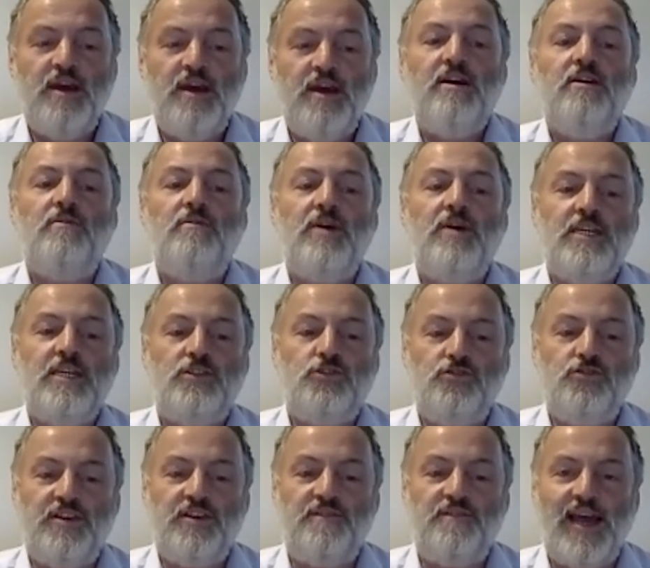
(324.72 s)
We need to
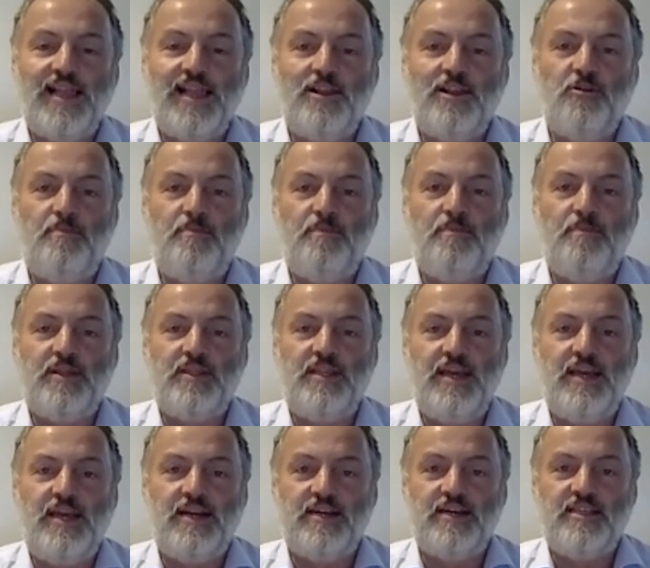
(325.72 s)
develop the
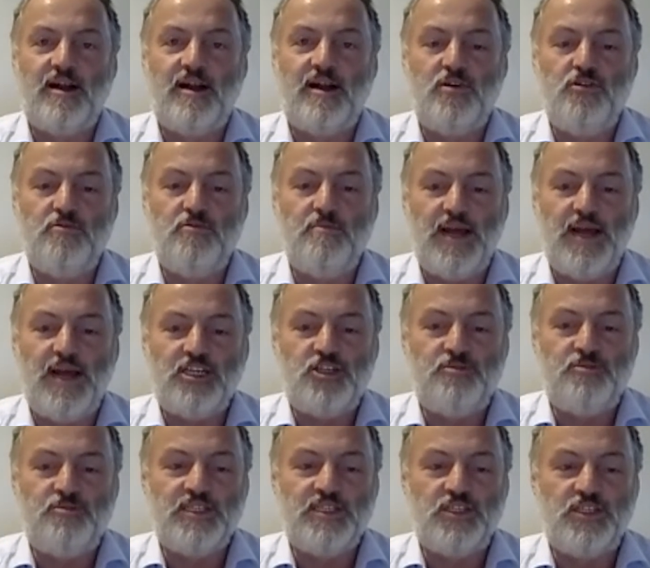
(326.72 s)
NRW
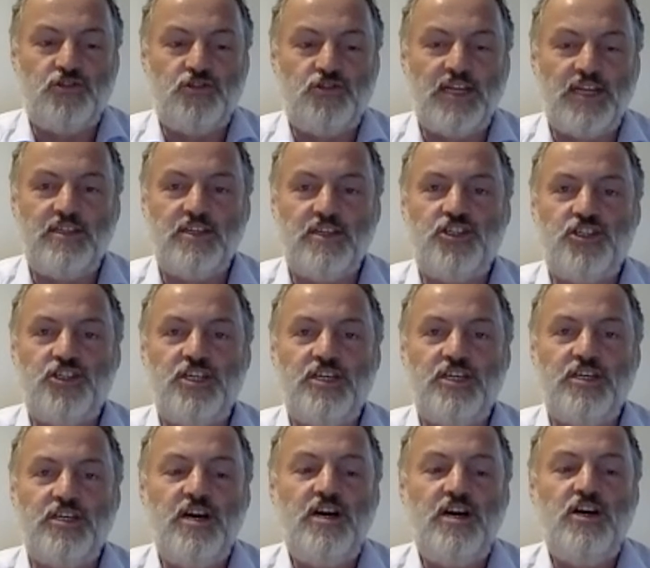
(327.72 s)
management
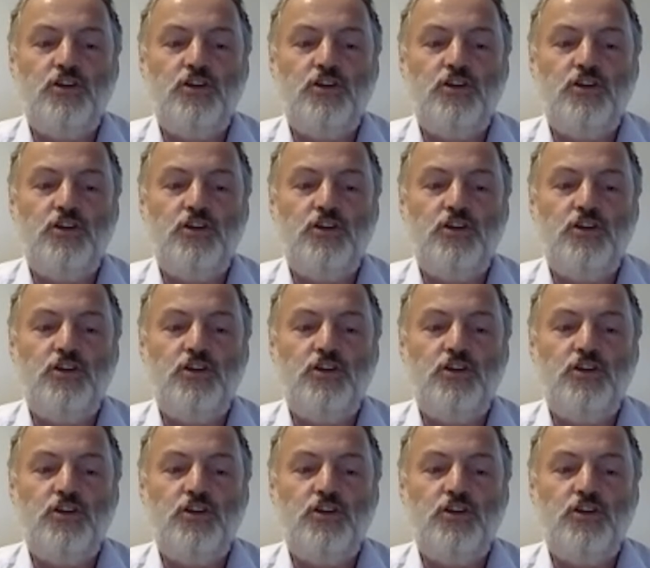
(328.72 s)
strategy,